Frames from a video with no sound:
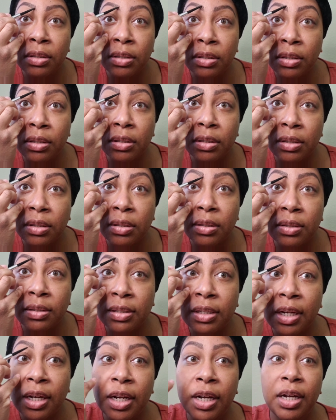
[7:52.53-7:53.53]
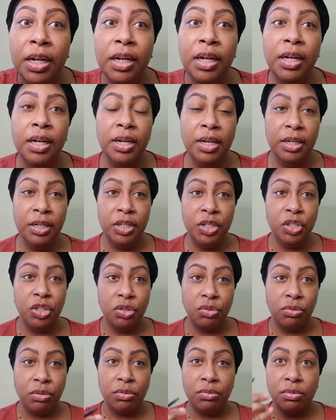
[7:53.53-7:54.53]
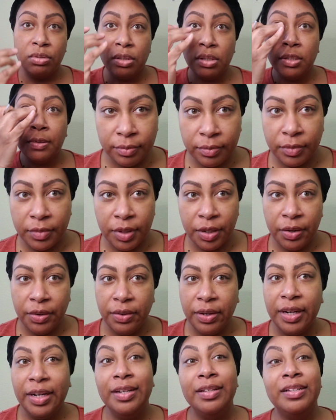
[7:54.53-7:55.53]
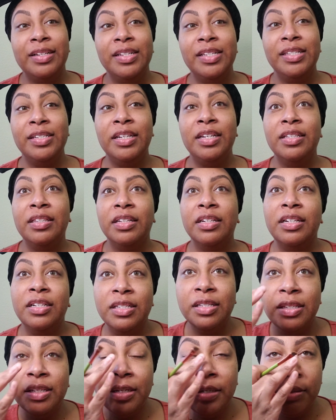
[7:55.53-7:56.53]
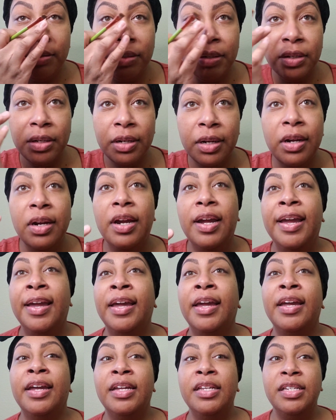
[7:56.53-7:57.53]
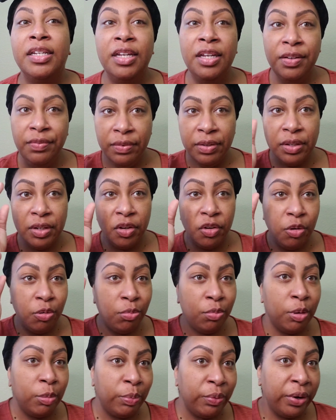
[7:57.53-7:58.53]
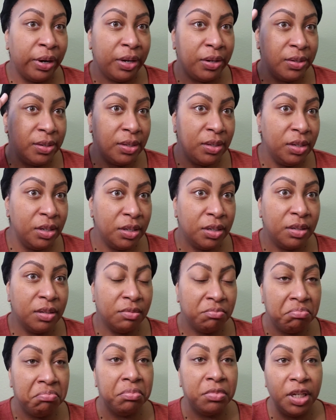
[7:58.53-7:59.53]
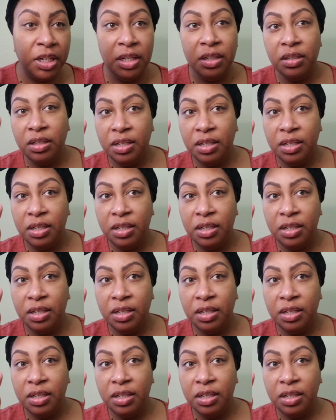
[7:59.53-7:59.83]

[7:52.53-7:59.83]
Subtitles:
just tiny strokes. All right, let's get the concealer. And even though my brows they